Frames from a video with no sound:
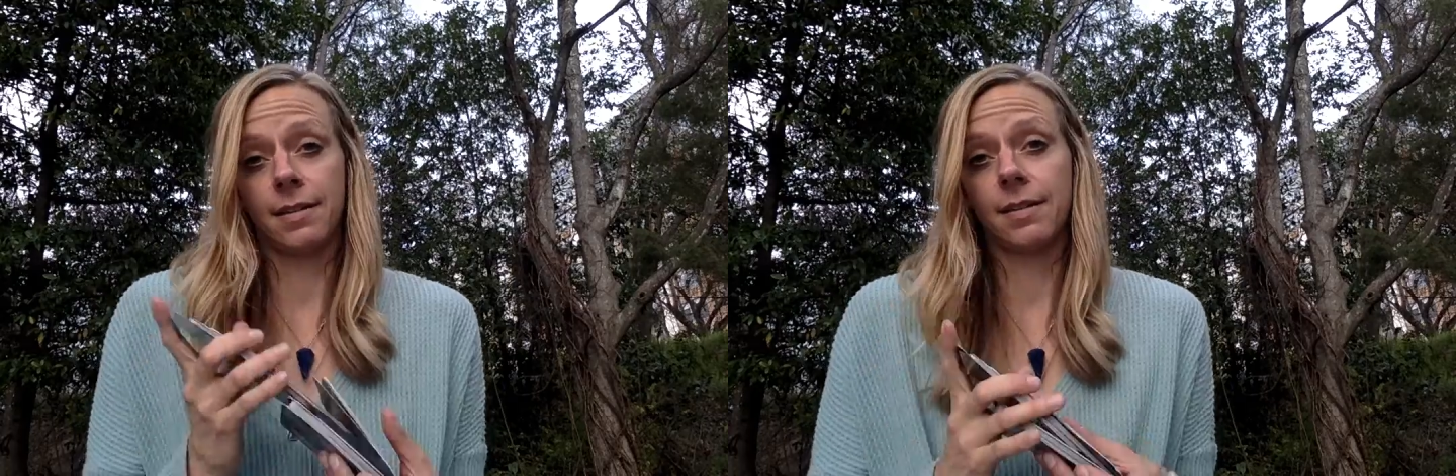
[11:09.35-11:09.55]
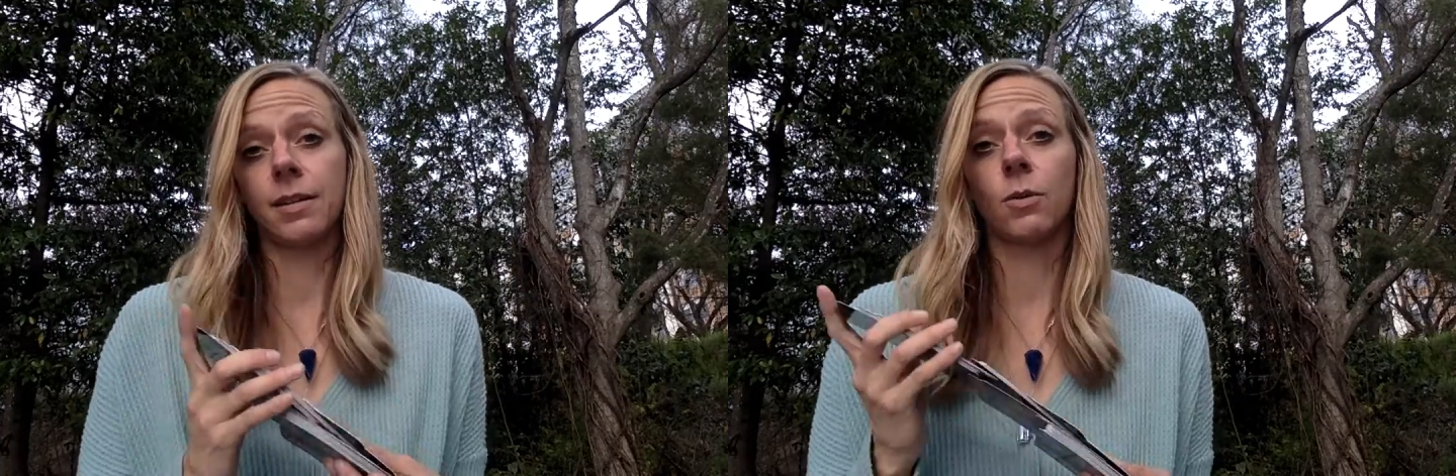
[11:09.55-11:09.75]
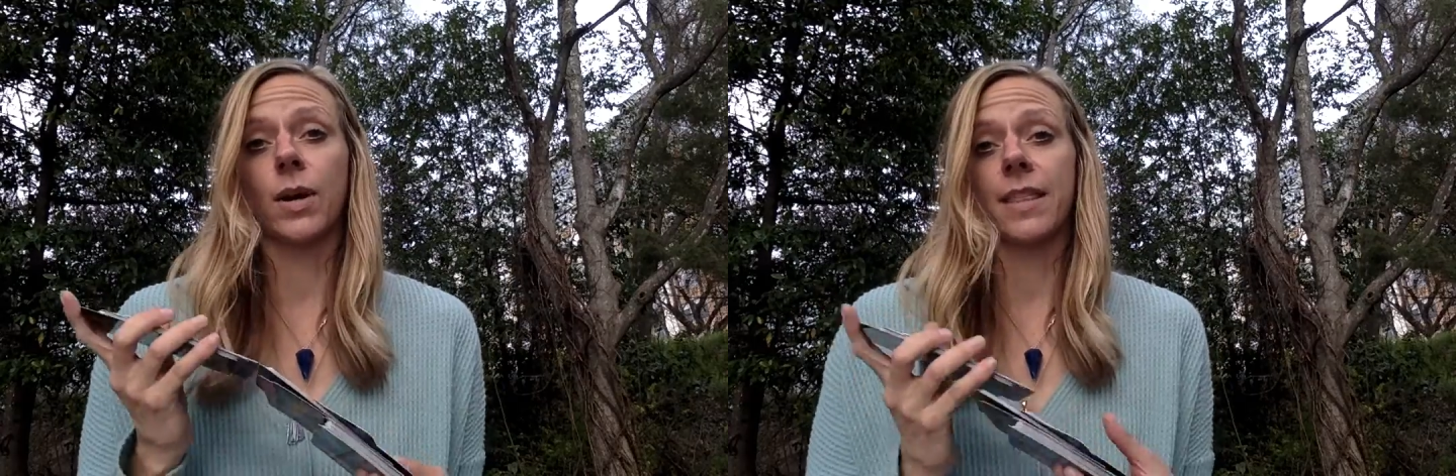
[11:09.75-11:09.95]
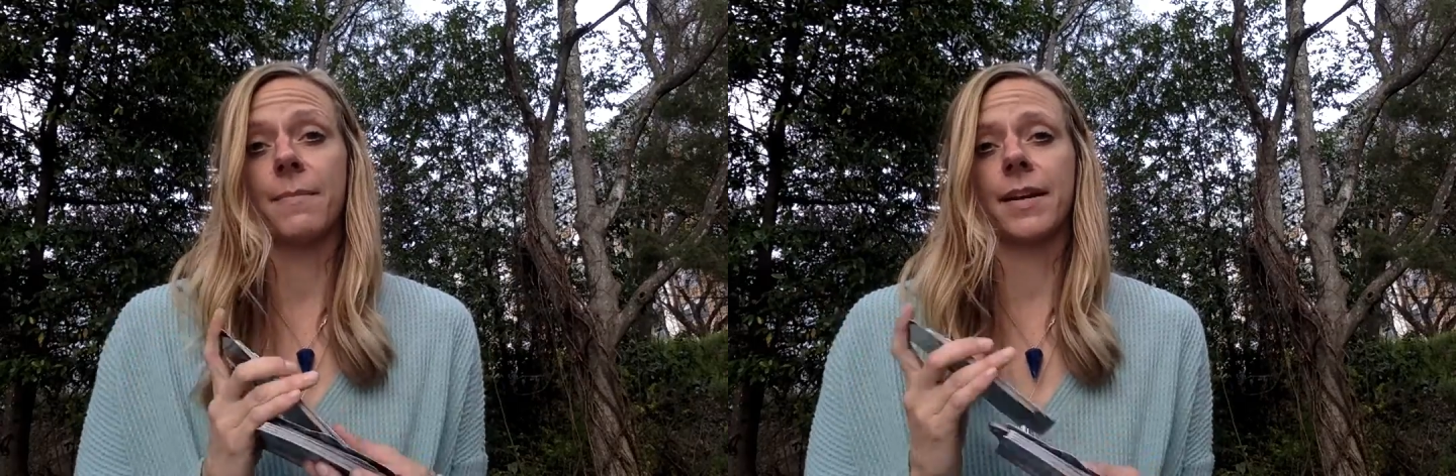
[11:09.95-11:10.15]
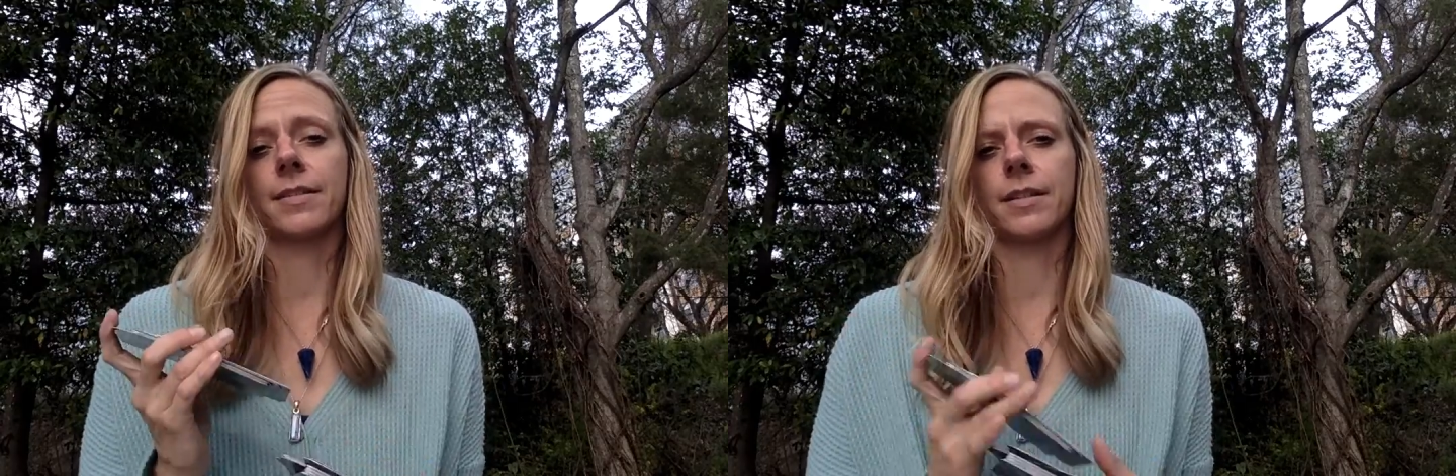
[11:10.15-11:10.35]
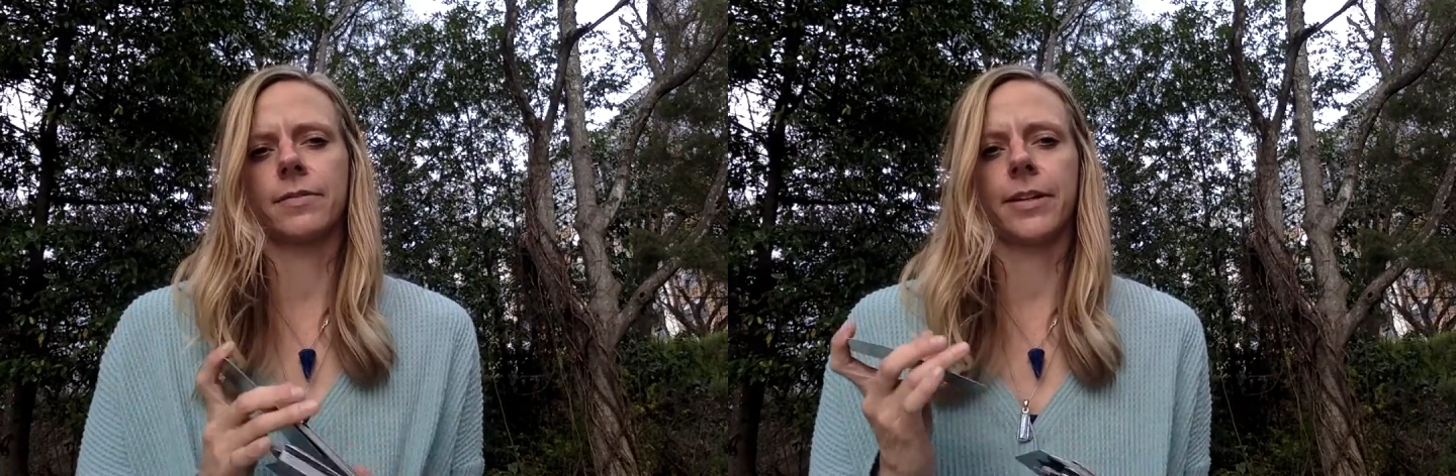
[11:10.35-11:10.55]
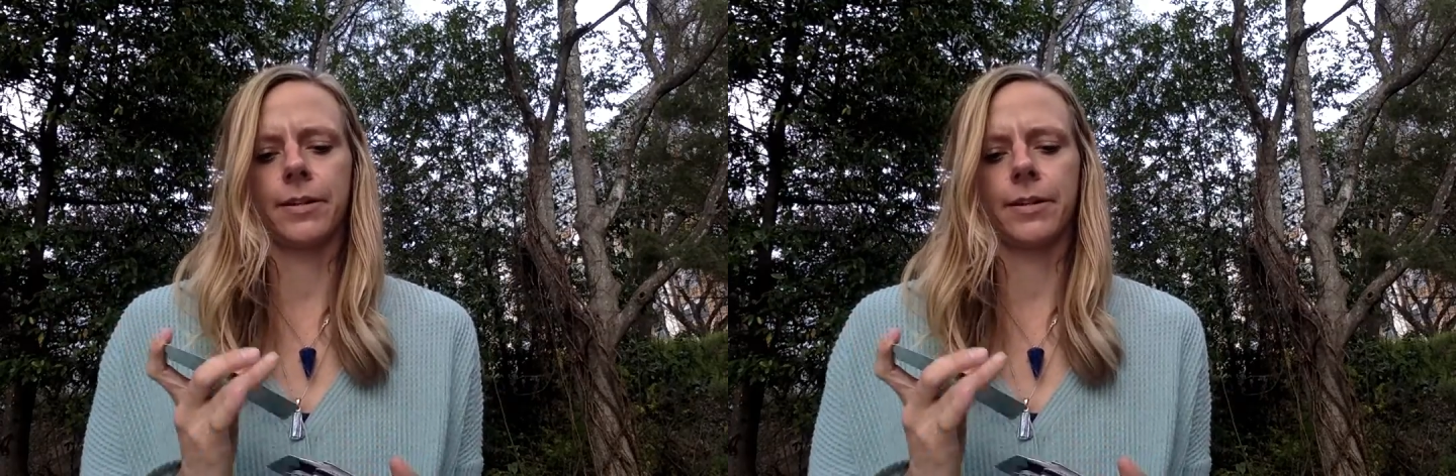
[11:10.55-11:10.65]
in the way that makes sense for you.